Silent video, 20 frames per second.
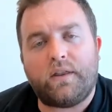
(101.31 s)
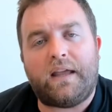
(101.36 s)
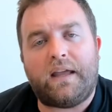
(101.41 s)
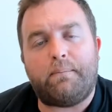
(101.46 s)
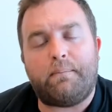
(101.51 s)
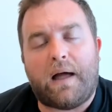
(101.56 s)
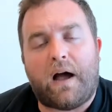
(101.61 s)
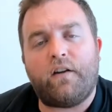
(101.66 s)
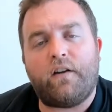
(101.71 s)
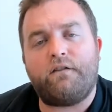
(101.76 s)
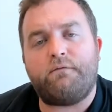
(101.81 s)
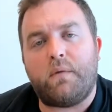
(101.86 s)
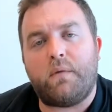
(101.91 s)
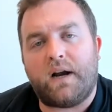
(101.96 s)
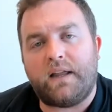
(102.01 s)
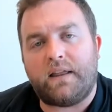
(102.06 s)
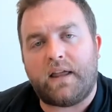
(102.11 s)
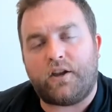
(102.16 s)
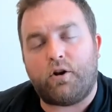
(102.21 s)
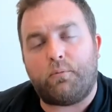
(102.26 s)
amount of money
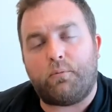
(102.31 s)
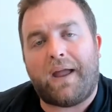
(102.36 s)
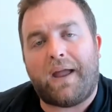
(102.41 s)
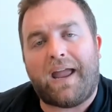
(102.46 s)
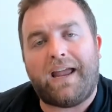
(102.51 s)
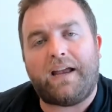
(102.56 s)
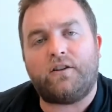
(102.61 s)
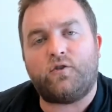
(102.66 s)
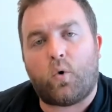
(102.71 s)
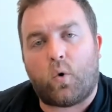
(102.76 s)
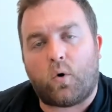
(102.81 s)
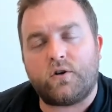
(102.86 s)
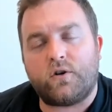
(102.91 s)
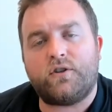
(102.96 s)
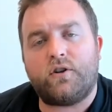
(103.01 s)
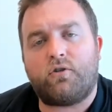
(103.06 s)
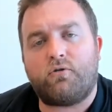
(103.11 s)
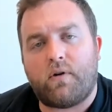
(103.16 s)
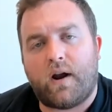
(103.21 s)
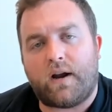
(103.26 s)
that you're paying towards the
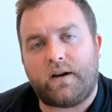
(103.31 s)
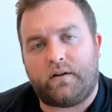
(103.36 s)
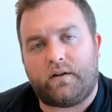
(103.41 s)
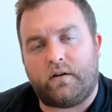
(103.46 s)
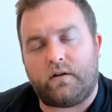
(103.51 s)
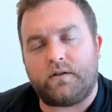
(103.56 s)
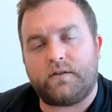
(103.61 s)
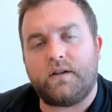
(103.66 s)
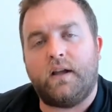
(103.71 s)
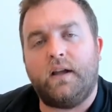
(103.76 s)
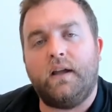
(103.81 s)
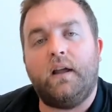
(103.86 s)
creditors,